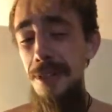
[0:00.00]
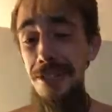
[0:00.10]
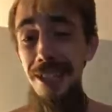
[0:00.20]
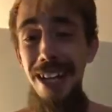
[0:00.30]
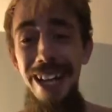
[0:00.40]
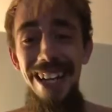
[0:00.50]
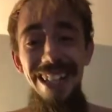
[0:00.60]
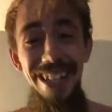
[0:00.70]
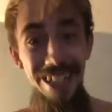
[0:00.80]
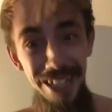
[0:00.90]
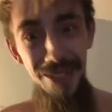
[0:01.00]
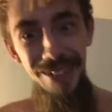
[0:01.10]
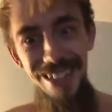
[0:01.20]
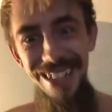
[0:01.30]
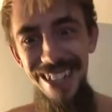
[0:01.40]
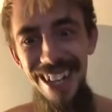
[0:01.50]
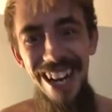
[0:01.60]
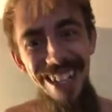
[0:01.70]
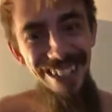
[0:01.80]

for this shit. Literally. I